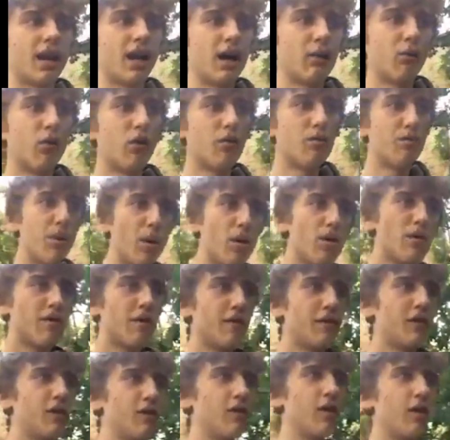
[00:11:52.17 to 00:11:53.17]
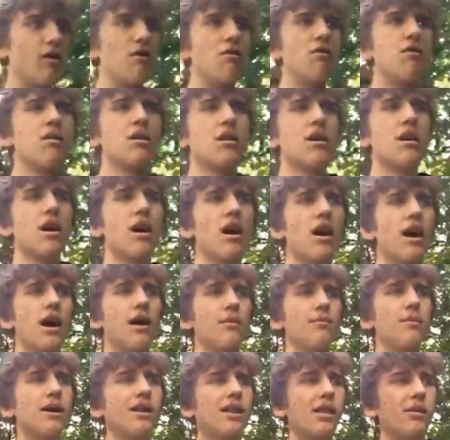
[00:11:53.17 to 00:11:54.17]
and what both of you know,
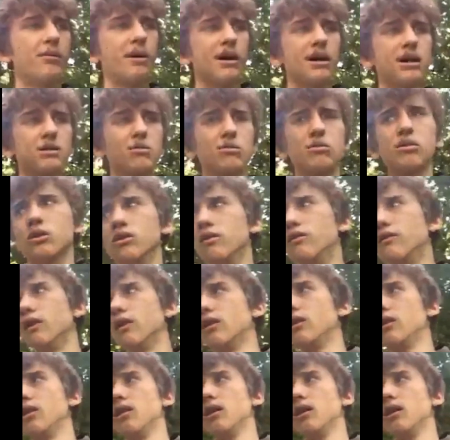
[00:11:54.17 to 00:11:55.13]
and make the best move